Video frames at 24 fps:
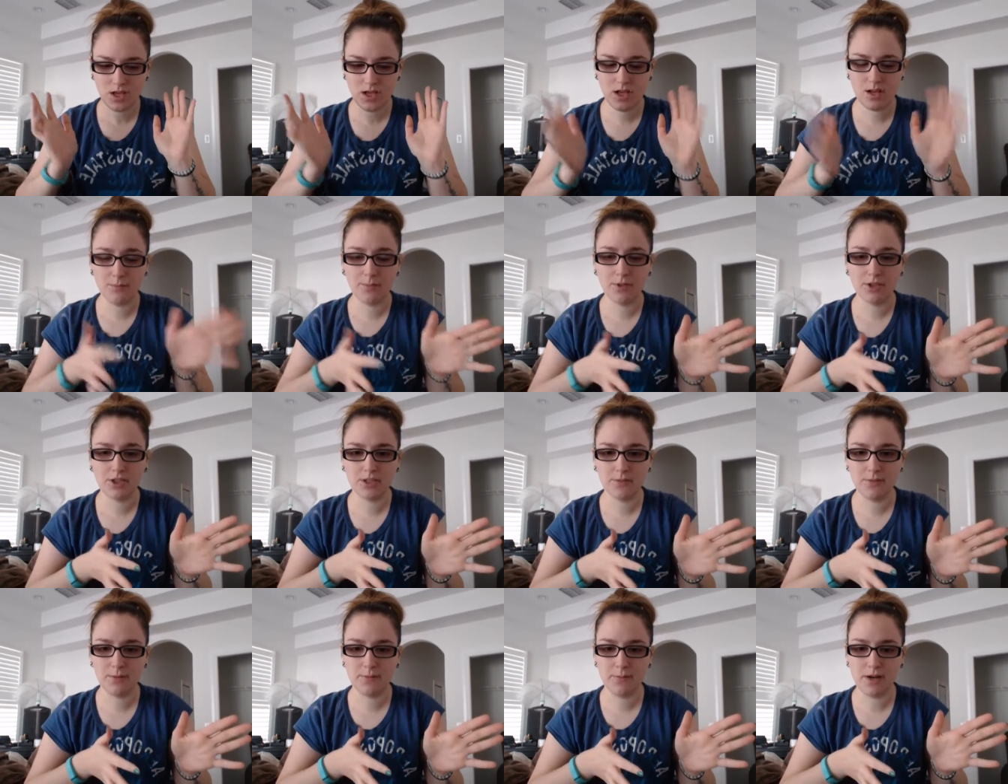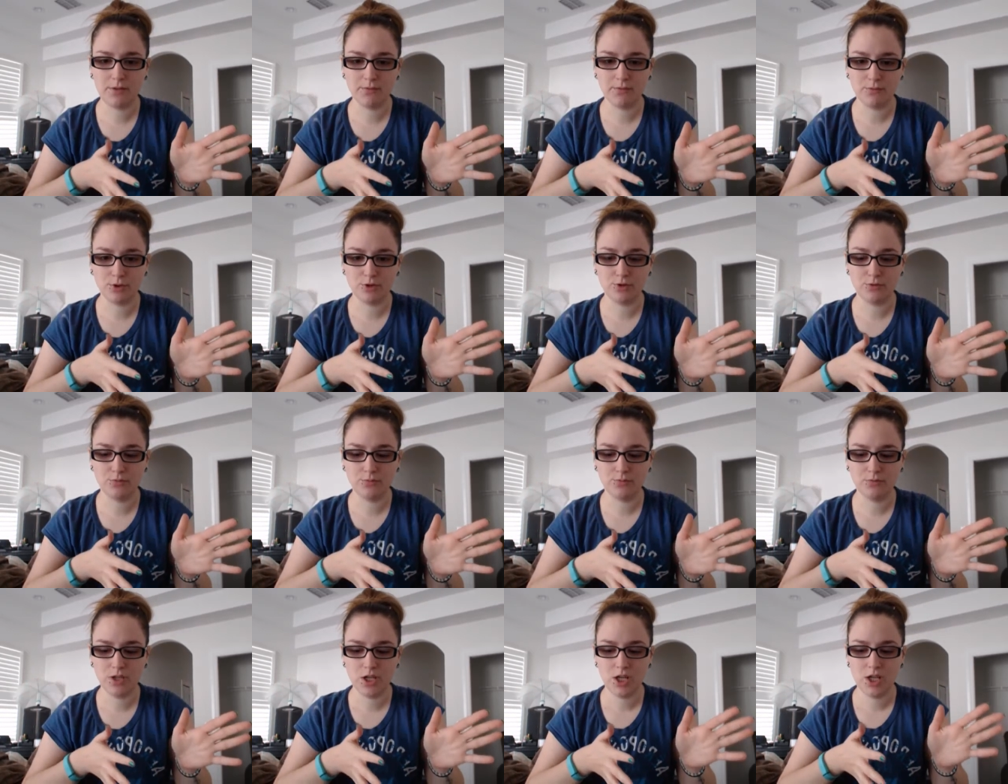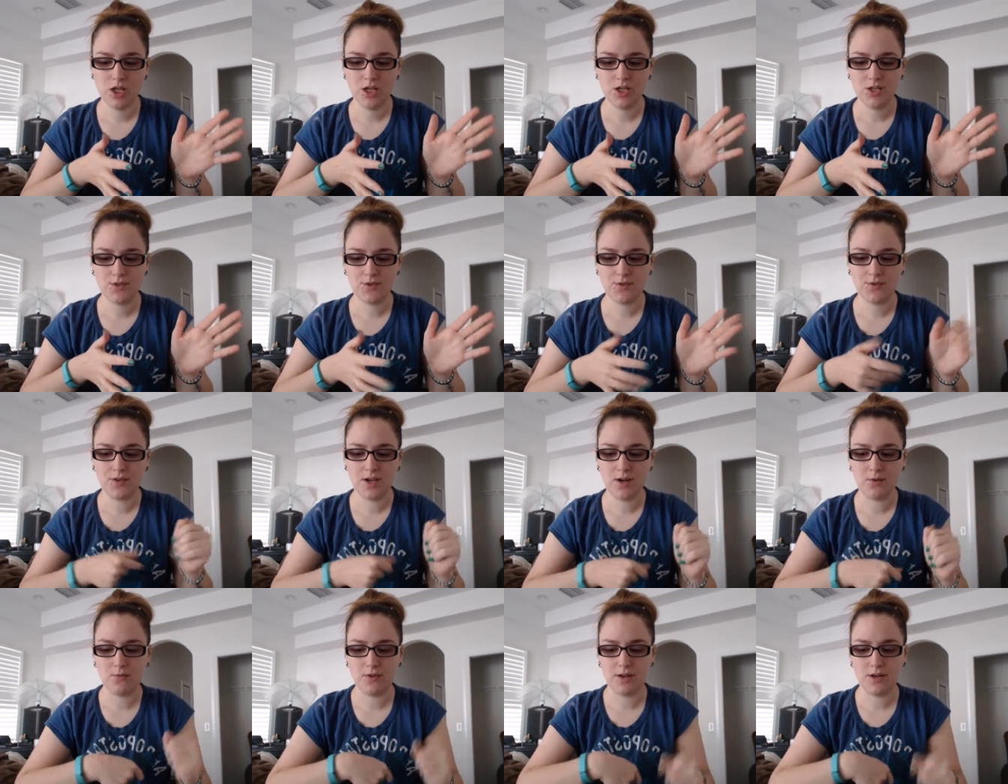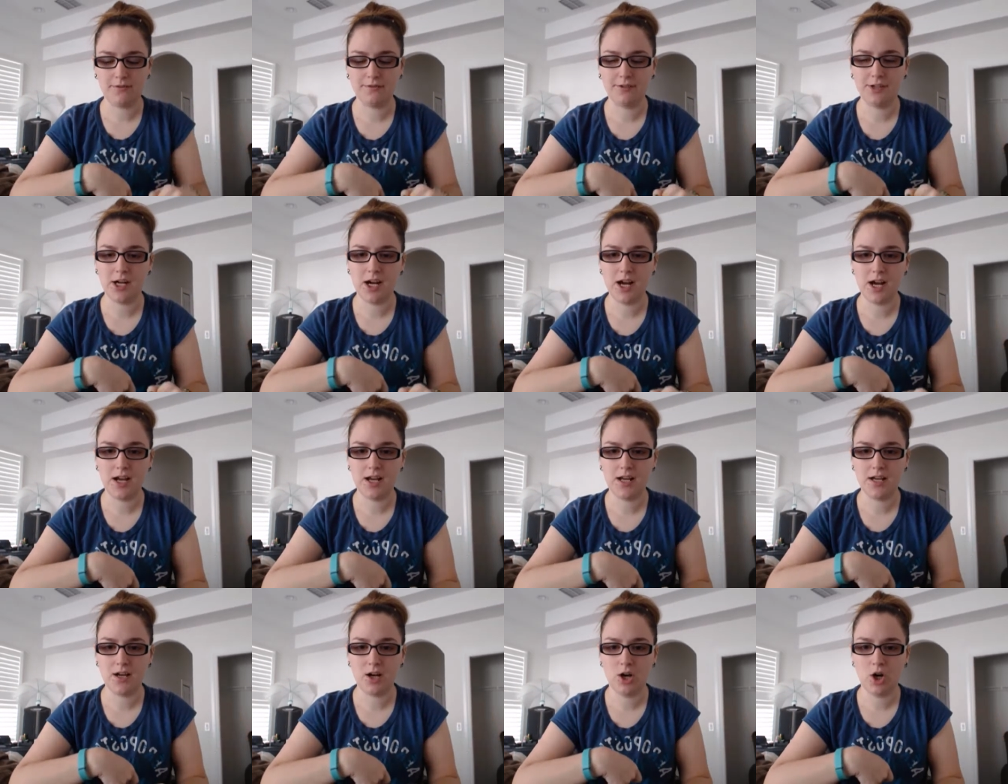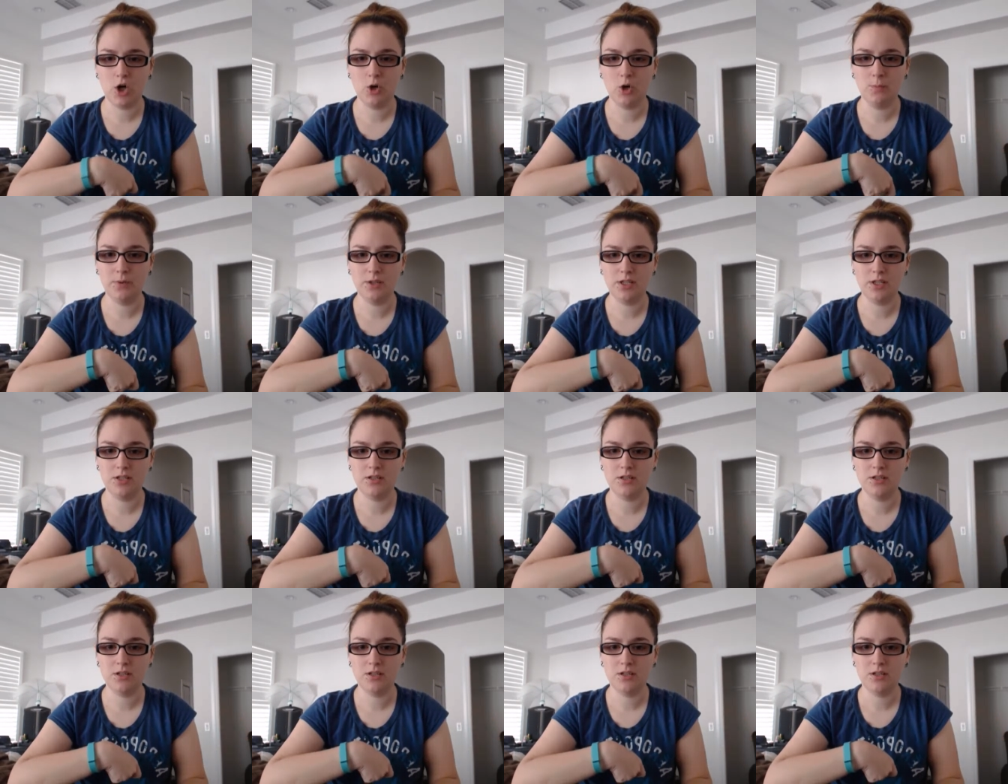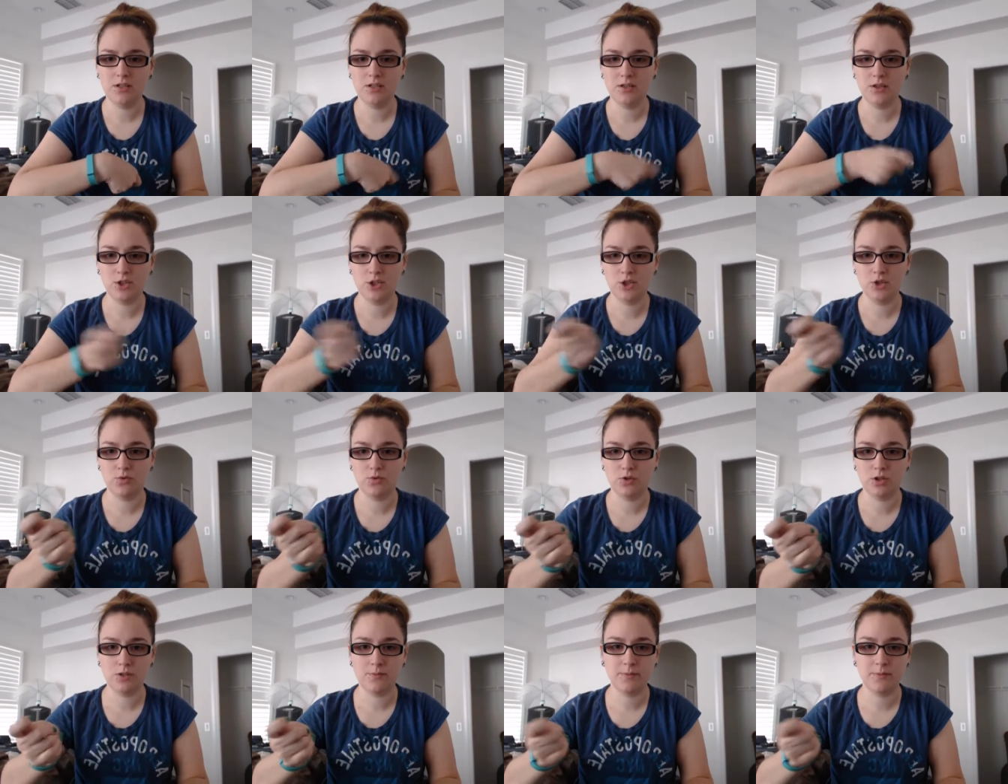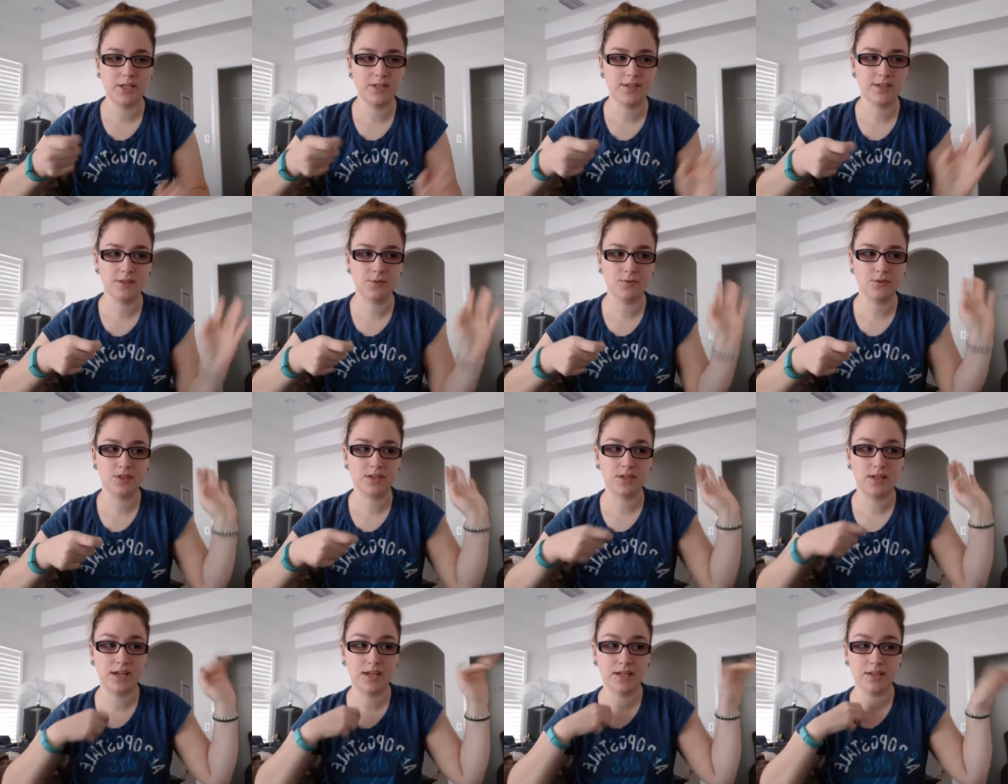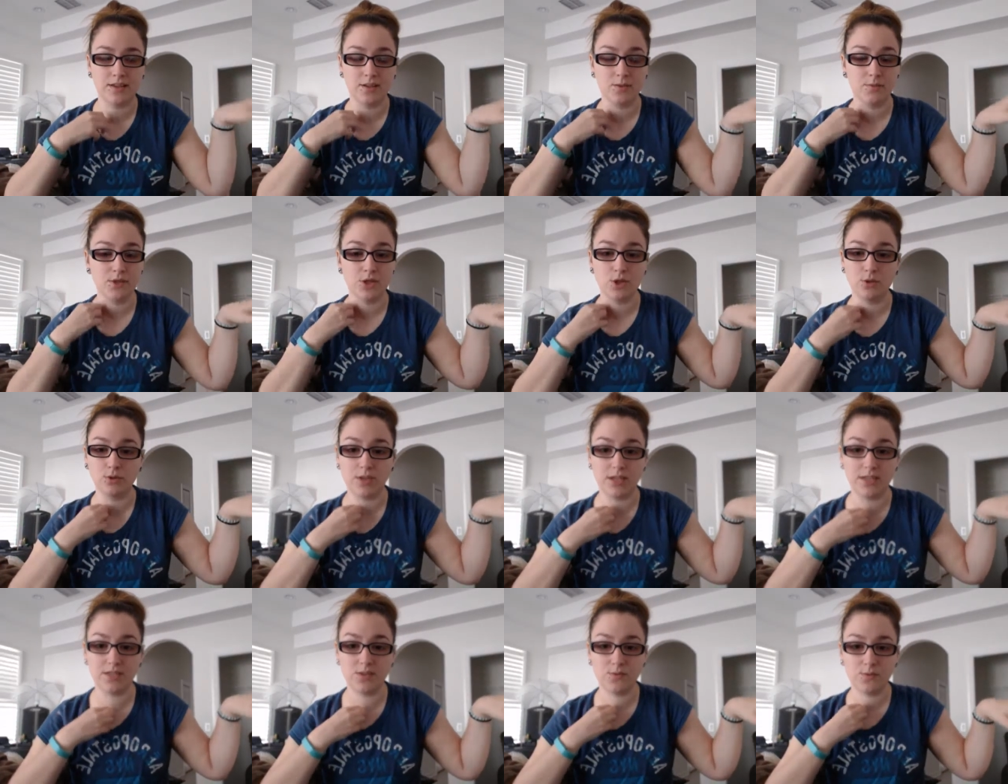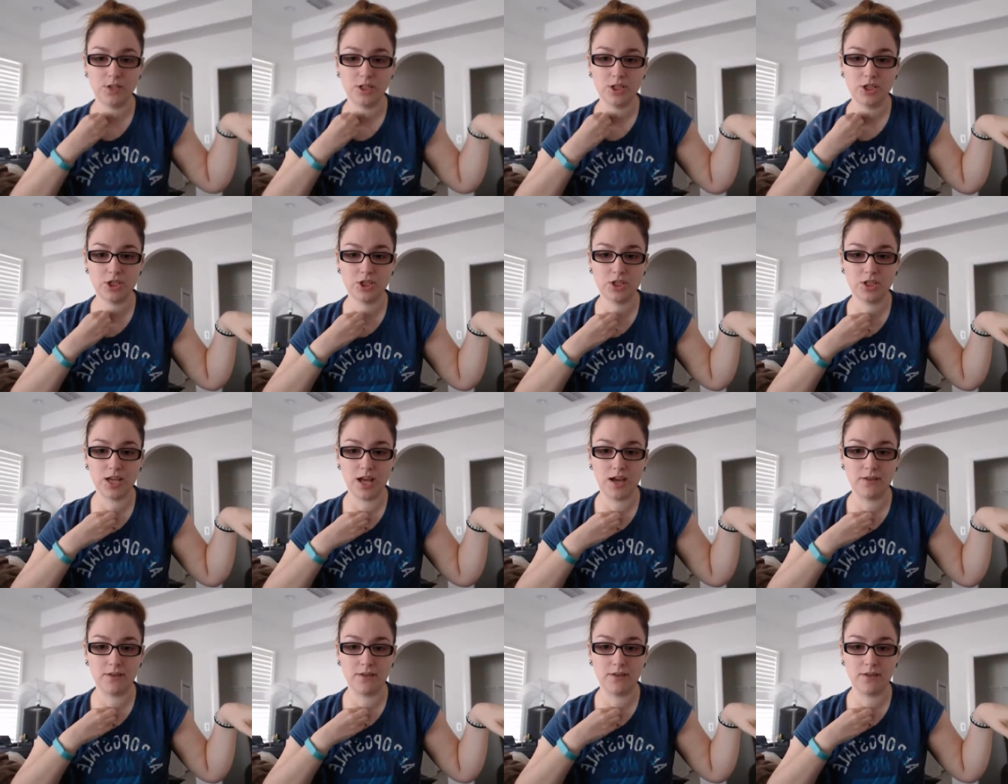and put them in my room so that whenever I opened the door, because there was no light switch,